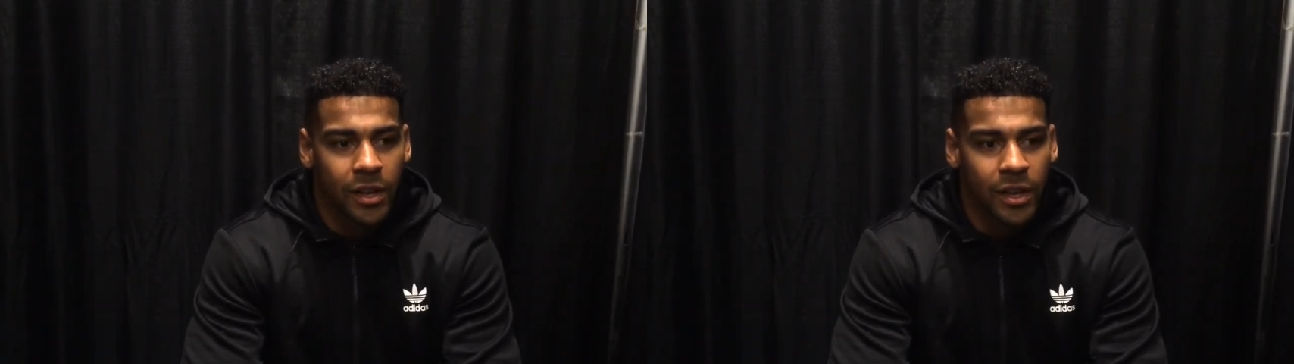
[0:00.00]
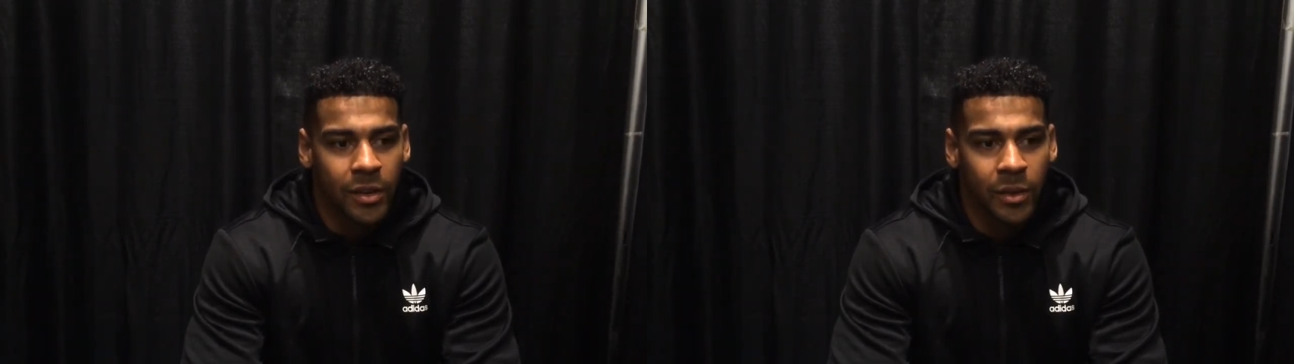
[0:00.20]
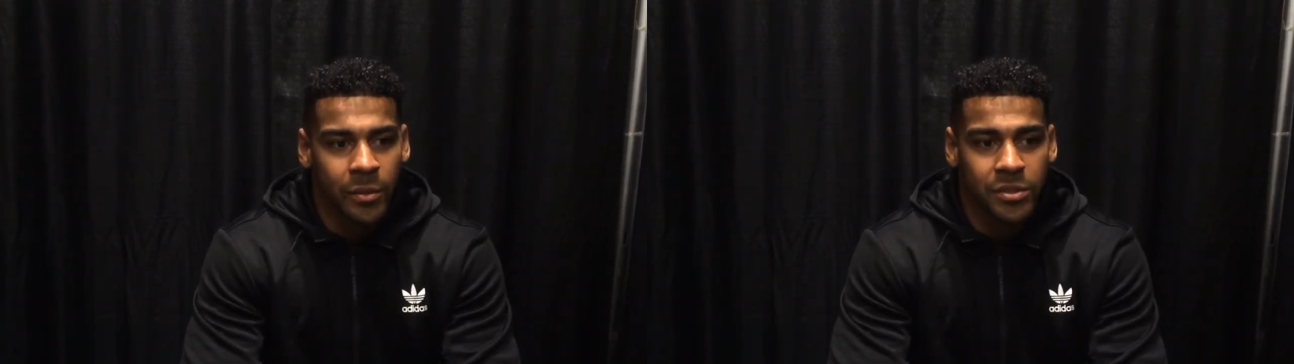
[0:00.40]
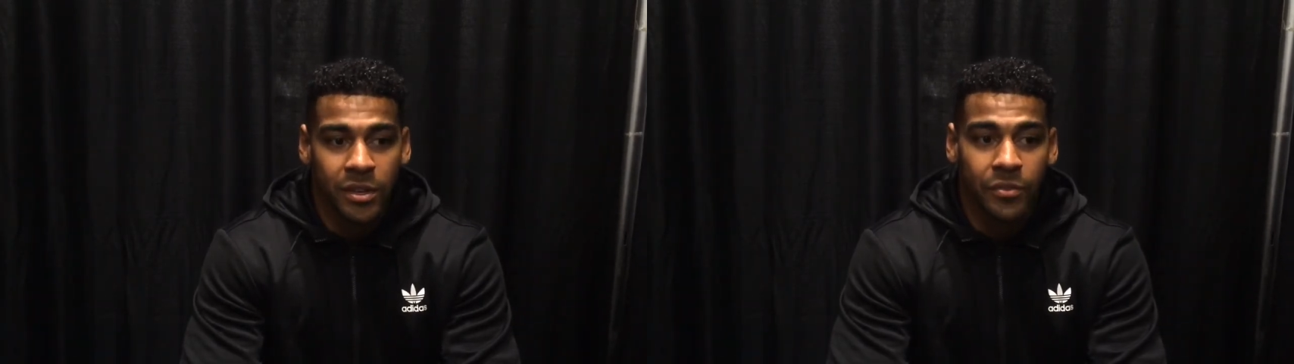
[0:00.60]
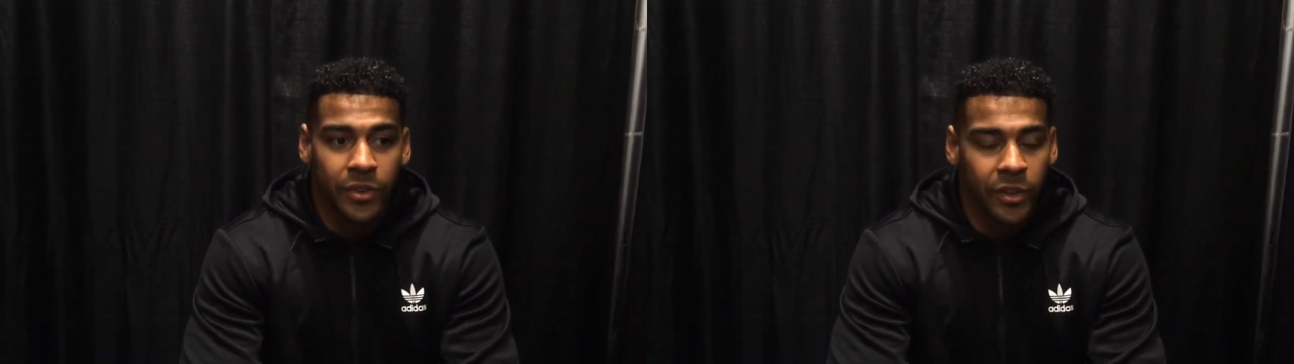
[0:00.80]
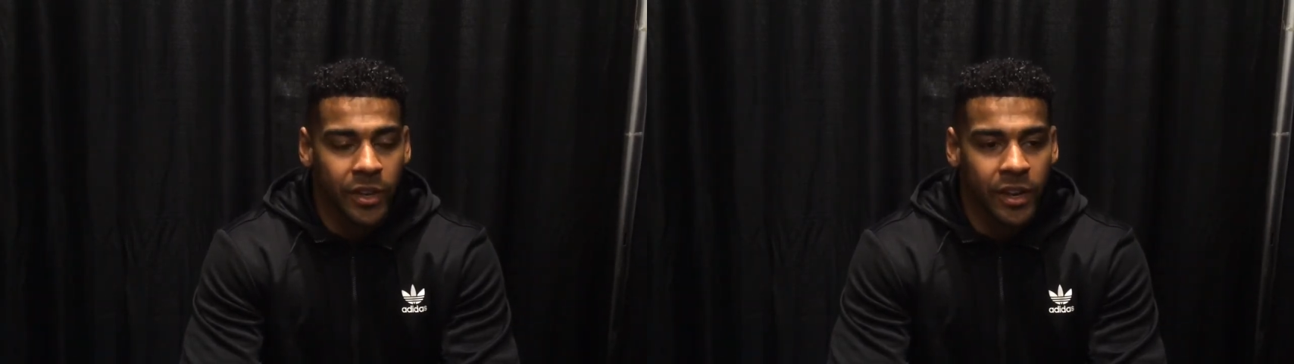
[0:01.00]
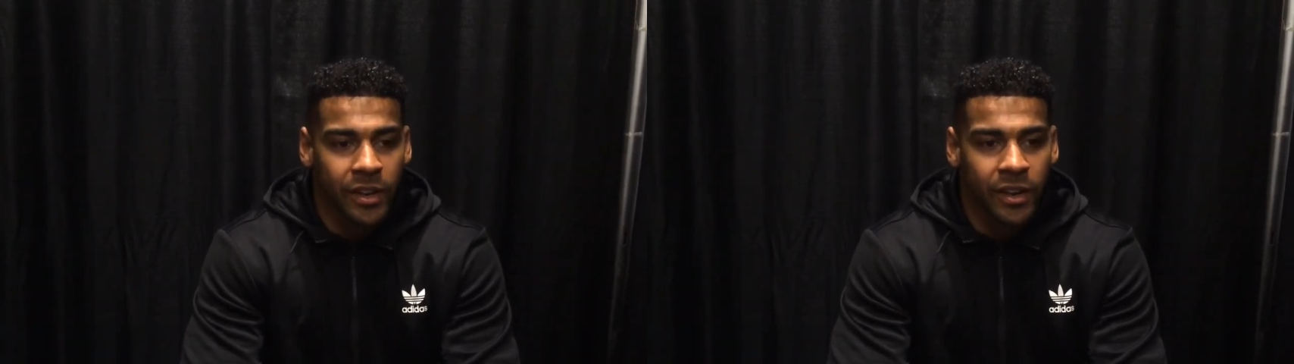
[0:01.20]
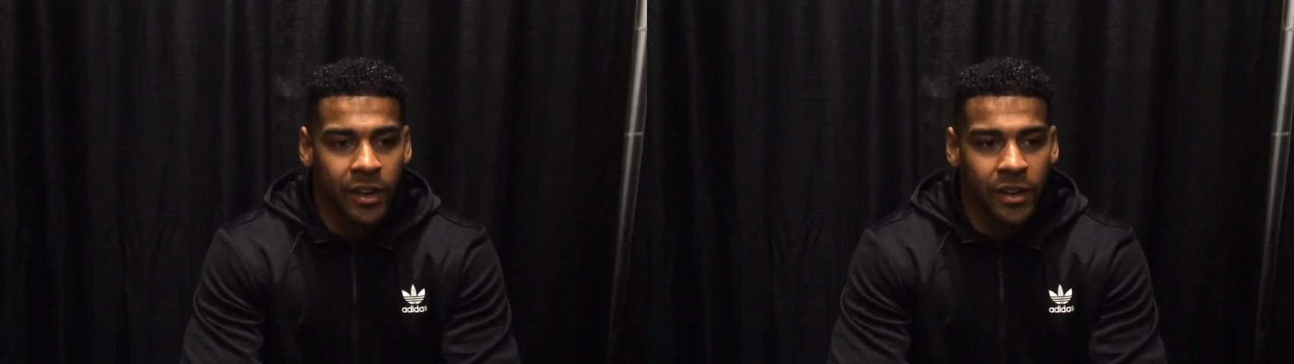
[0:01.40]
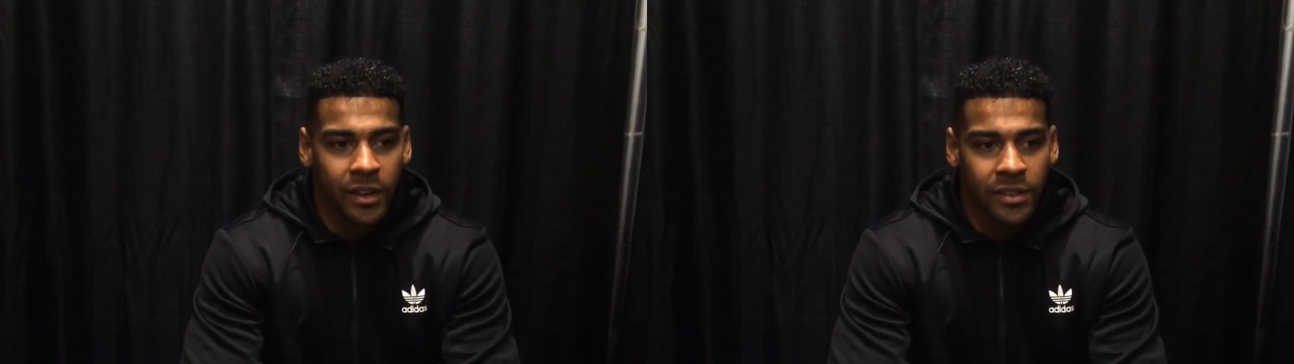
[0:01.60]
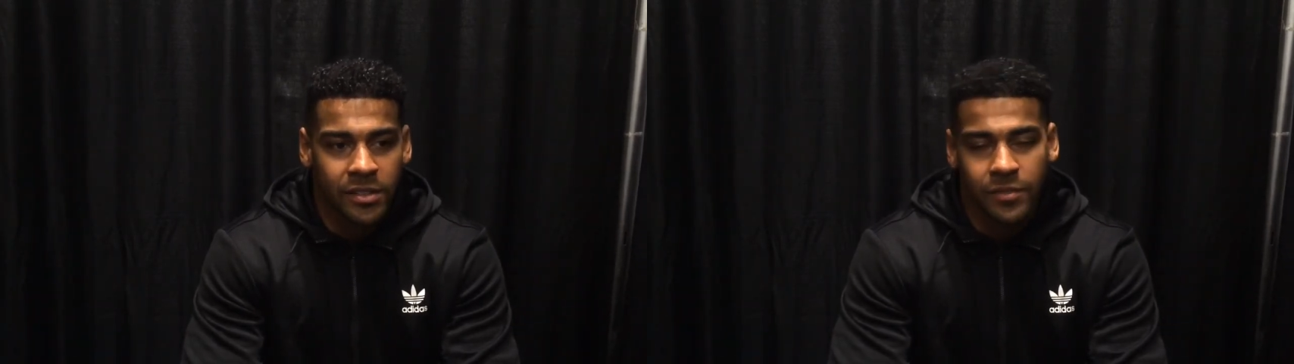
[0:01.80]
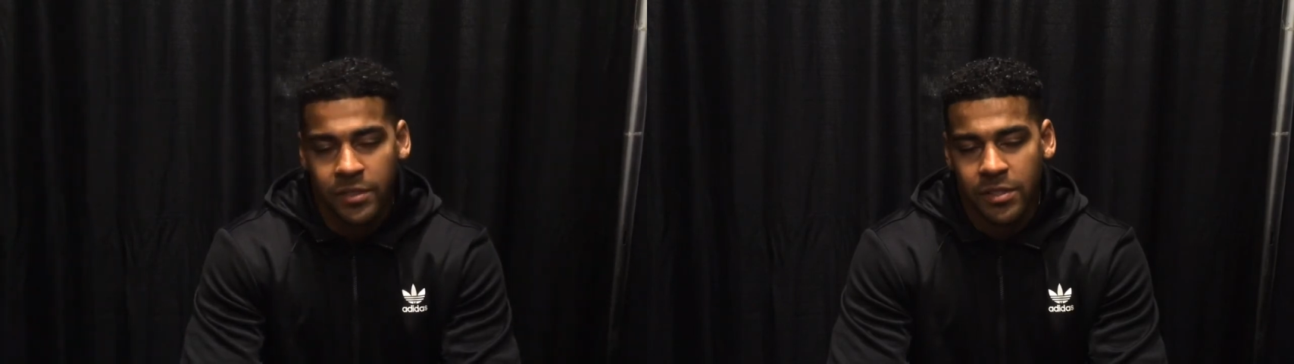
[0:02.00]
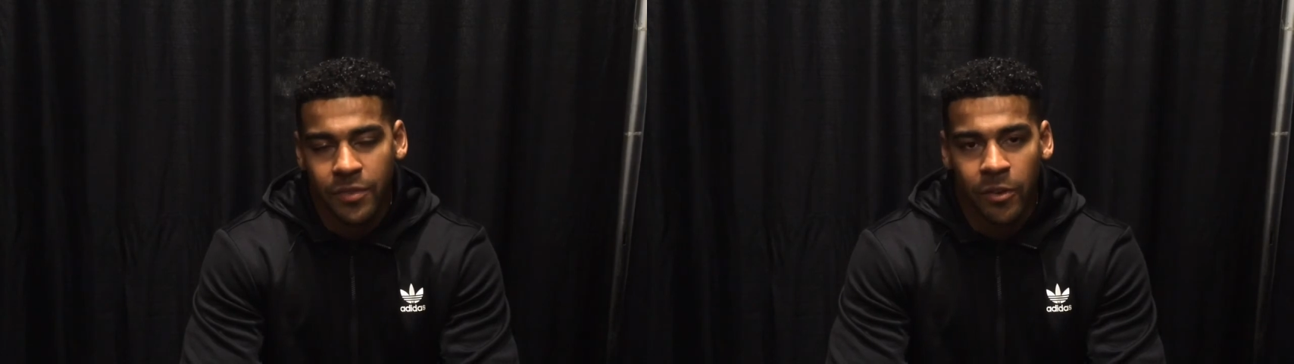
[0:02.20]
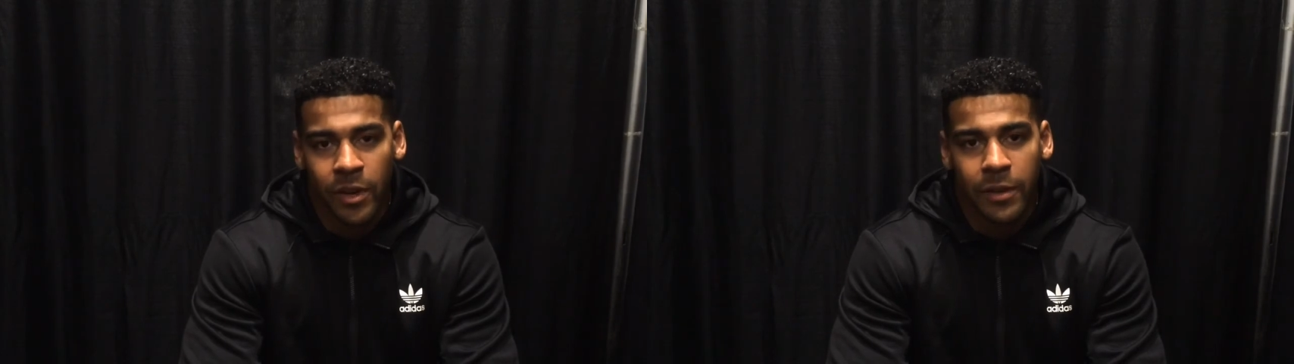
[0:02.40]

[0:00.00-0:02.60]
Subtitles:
it was a good feeling, and it just felt